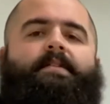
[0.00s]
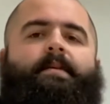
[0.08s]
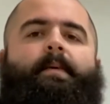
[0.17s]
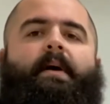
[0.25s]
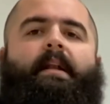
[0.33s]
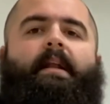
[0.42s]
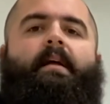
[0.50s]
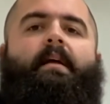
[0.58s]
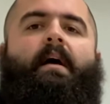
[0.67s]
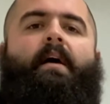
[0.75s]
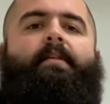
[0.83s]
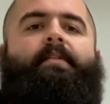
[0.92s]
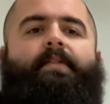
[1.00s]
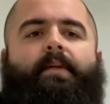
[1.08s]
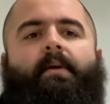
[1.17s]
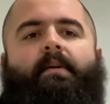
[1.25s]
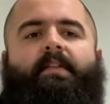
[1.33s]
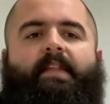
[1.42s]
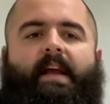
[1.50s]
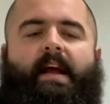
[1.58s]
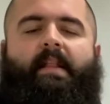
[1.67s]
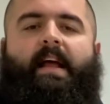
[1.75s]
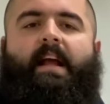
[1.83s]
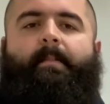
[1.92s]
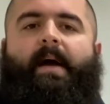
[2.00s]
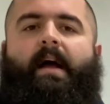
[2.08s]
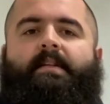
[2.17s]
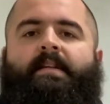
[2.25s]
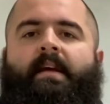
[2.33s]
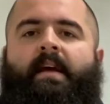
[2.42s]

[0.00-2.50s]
to put a third thing I like about